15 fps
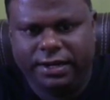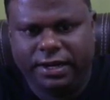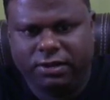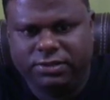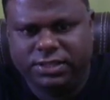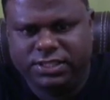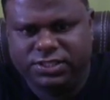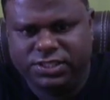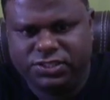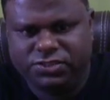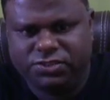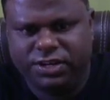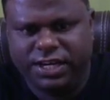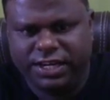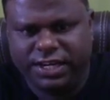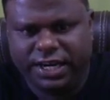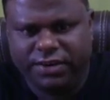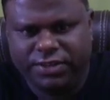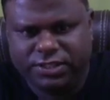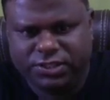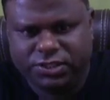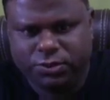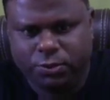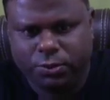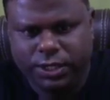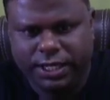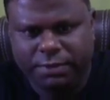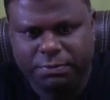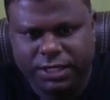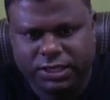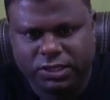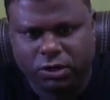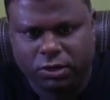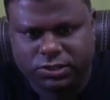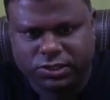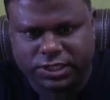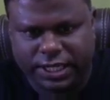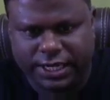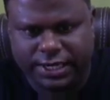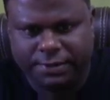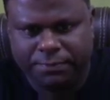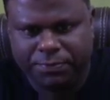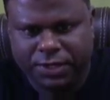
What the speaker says: Now this is treated with sodium ethoxide.